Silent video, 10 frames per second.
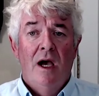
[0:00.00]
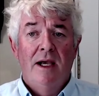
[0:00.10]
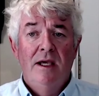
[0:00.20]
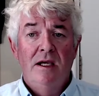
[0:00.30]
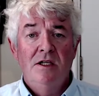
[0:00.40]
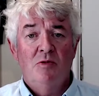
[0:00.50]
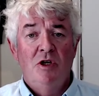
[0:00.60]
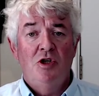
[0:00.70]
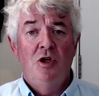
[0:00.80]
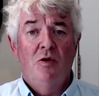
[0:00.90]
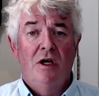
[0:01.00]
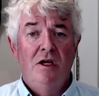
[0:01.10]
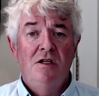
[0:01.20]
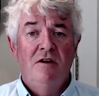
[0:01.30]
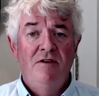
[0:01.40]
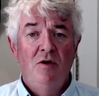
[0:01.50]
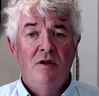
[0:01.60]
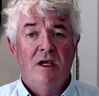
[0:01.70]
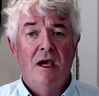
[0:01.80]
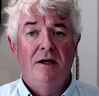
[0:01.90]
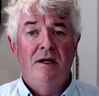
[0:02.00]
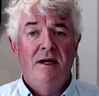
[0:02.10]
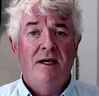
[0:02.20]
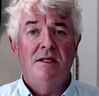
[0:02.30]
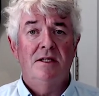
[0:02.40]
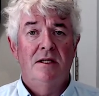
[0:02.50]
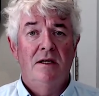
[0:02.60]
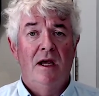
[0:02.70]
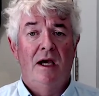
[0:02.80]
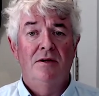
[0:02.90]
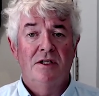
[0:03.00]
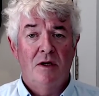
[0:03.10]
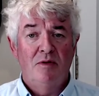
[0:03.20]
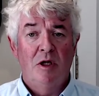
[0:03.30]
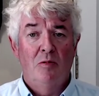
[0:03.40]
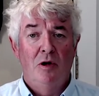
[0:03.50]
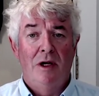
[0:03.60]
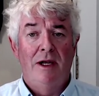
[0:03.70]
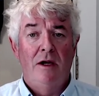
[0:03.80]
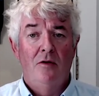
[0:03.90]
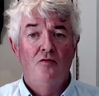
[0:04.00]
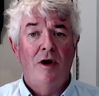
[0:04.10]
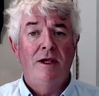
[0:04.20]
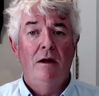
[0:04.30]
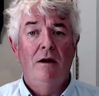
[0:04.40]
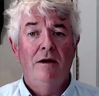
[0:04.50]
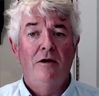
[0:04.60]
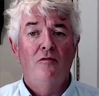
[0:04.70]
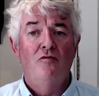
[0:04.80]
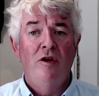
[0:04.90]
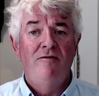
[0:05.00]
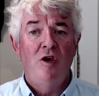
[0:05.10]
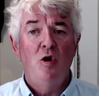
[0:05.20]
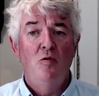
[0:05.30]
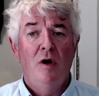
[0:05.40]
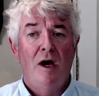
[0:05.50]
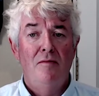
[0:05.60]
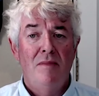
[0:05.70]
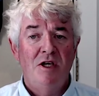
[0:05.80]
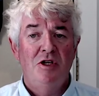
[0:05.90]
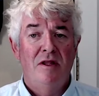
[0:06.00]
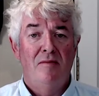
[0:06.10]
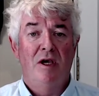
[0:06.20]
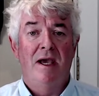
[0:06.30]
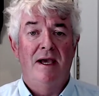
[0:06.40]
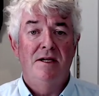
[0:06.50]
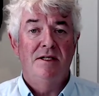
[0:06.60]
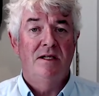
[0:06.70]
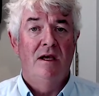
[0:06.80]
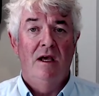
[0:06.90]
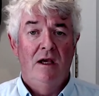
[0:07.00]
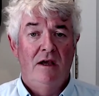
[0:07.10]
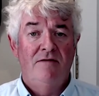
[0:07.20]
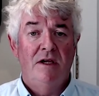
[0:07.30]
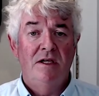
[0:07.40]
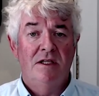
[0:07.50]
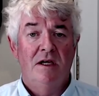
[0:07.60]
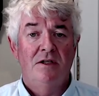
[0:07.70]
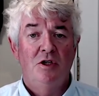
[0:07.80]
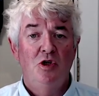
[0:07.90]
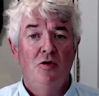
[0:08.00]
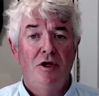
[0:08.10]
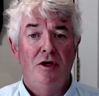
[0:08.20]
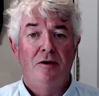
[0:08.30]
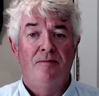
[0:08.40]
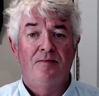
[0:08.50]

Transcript: against which you can interview the candidates and subsequently regularly review and measure them against if they decide to join you.